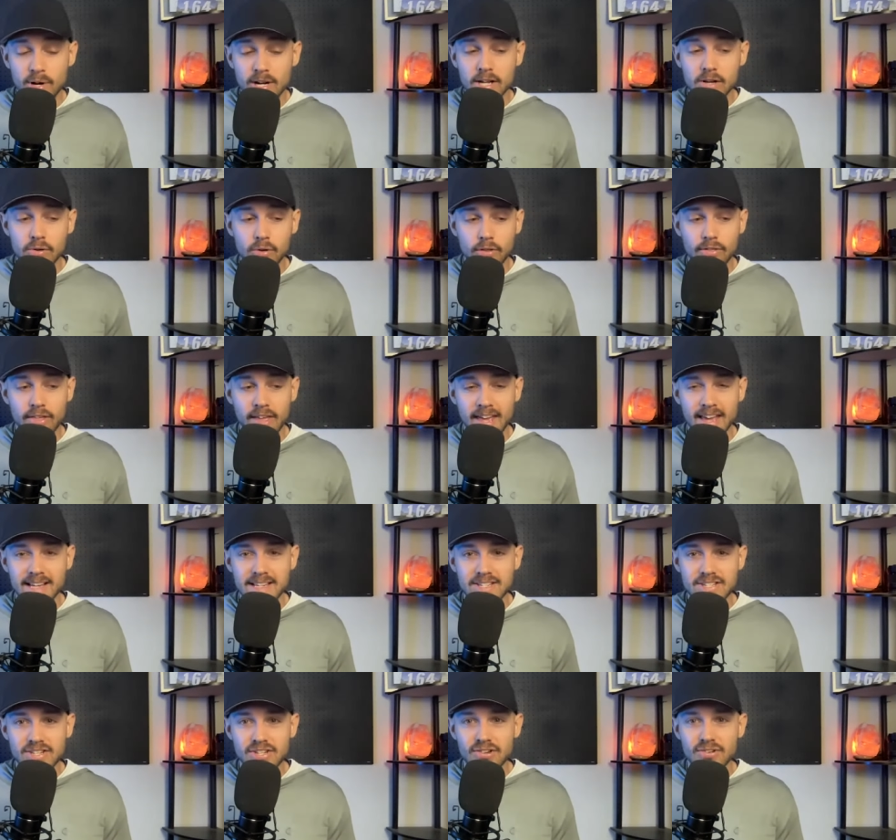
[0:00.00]
pretty cool
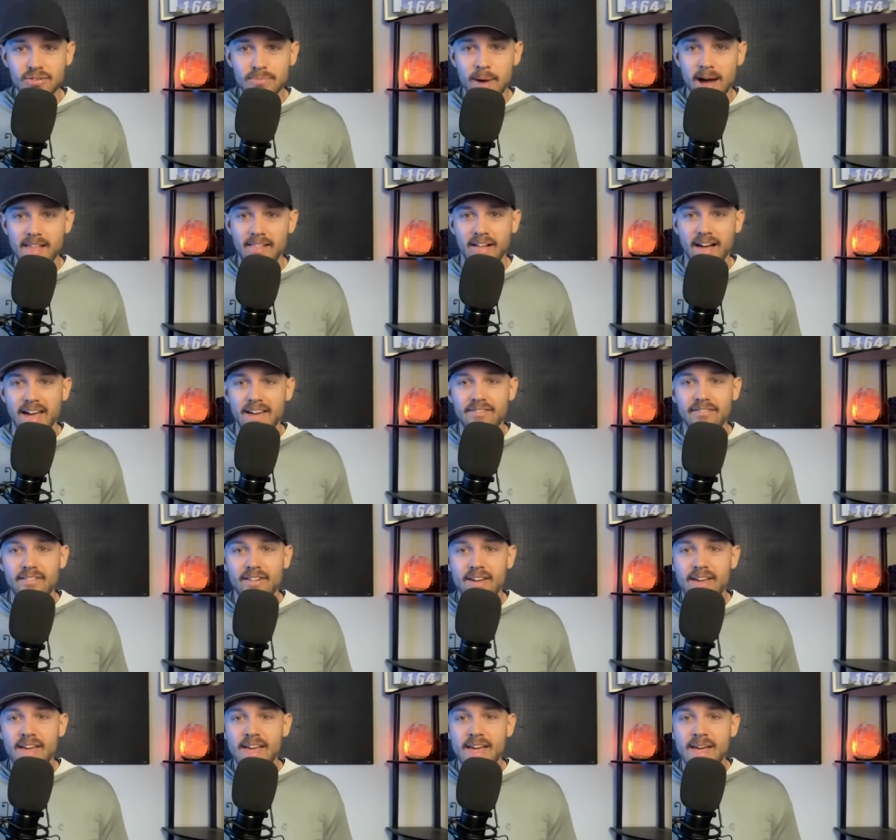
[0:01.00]
things too in my life.